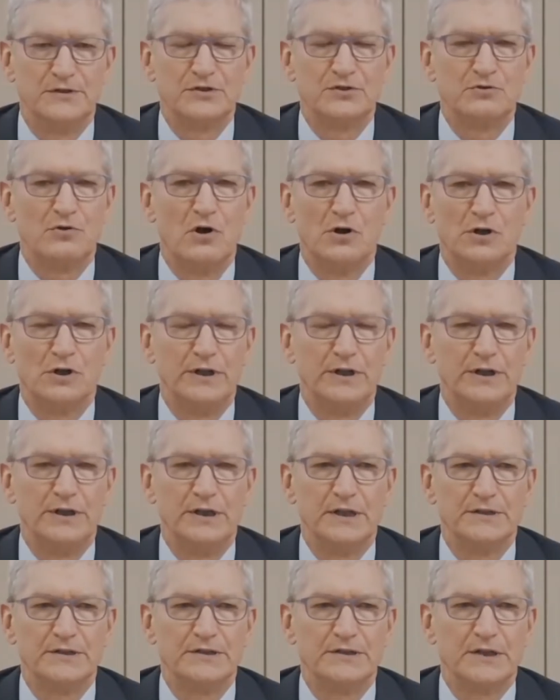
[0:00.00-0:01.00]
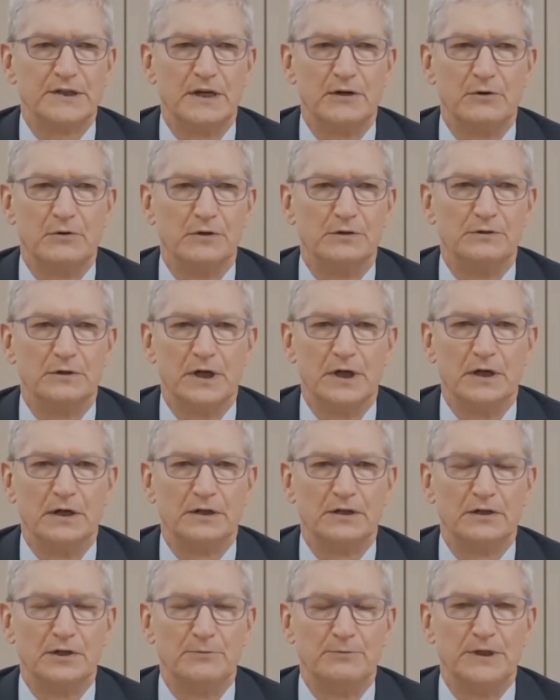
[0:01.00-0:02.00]
It's strongly against
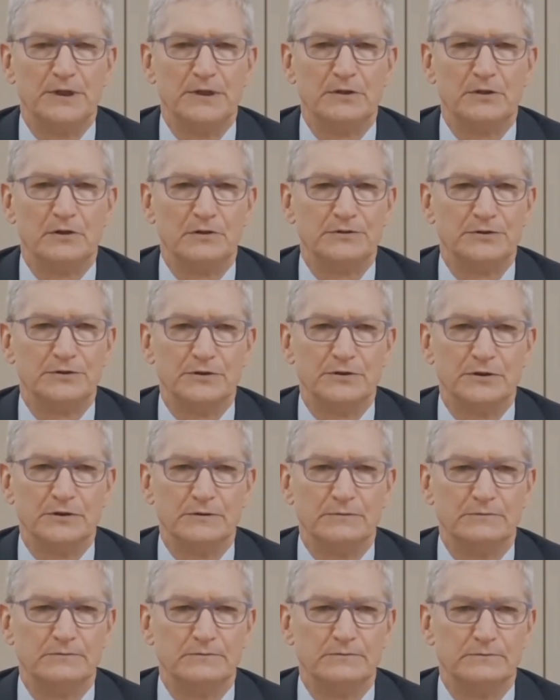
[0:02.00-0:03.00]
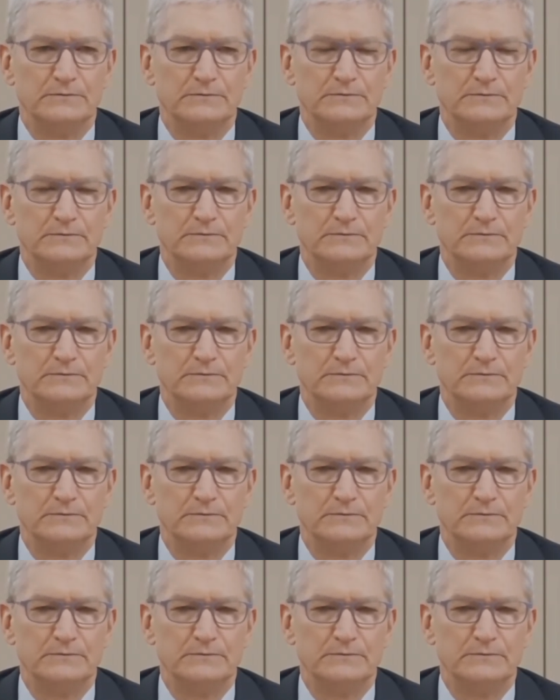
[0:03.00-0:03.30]
our company culture.